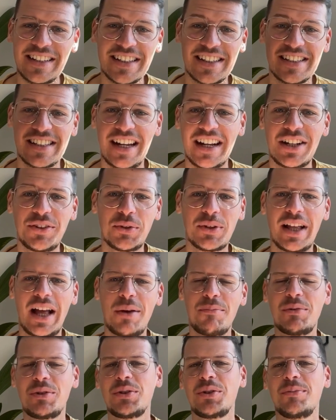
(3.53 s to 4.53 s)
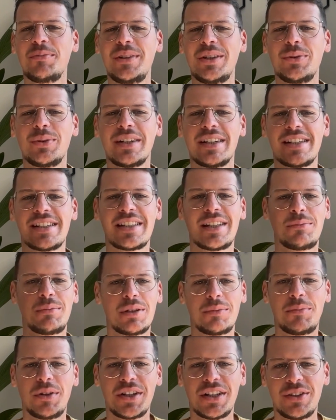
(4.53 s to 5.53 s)
exactly what happened to me when I
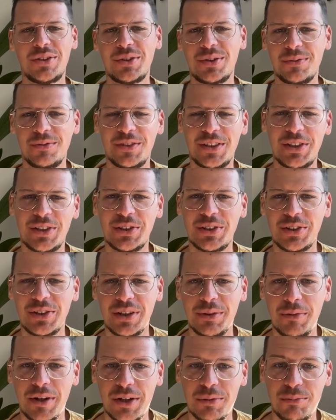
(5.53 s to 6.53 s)
stumbled upon a YouTube video about a